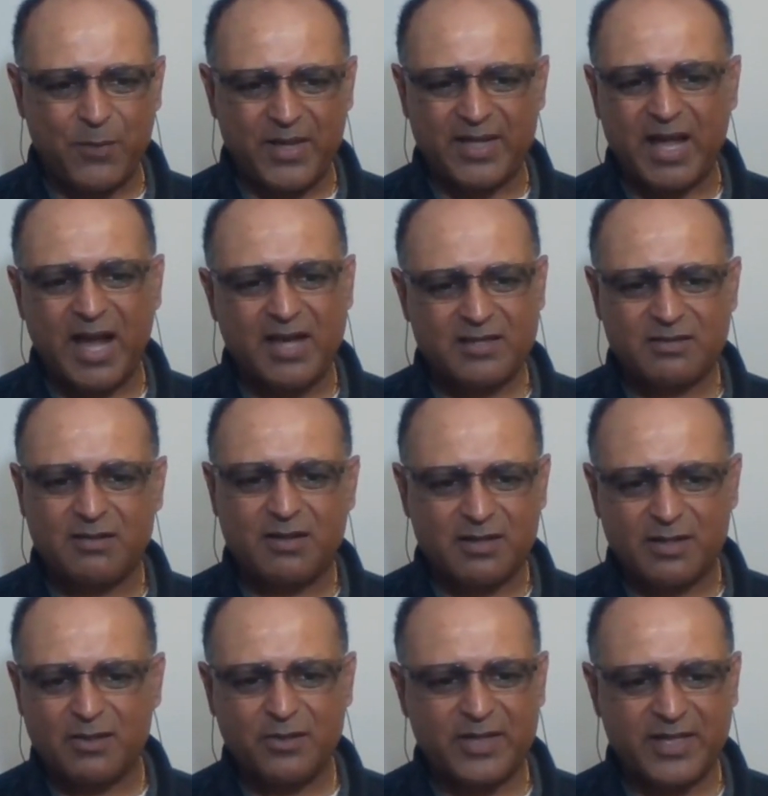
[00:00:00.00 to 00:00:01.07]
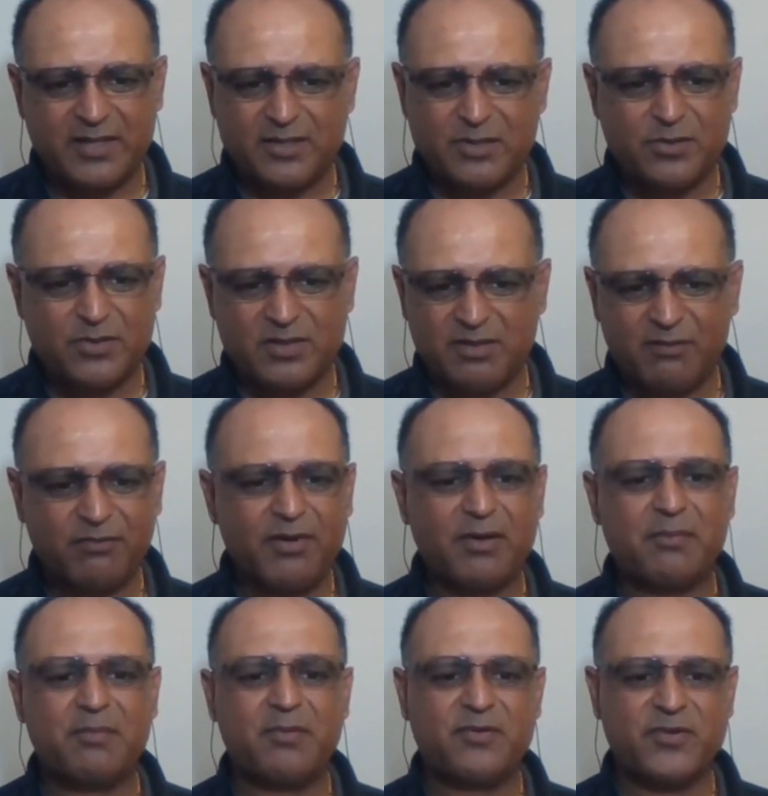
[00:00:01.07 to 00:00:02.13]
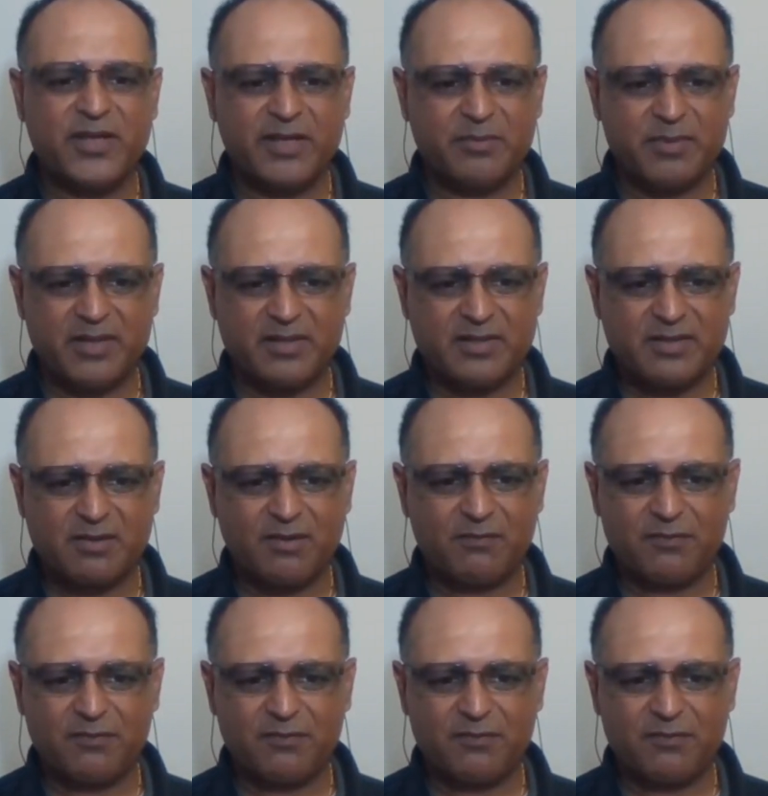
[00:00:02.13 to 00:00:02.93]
when I started looking into different treatments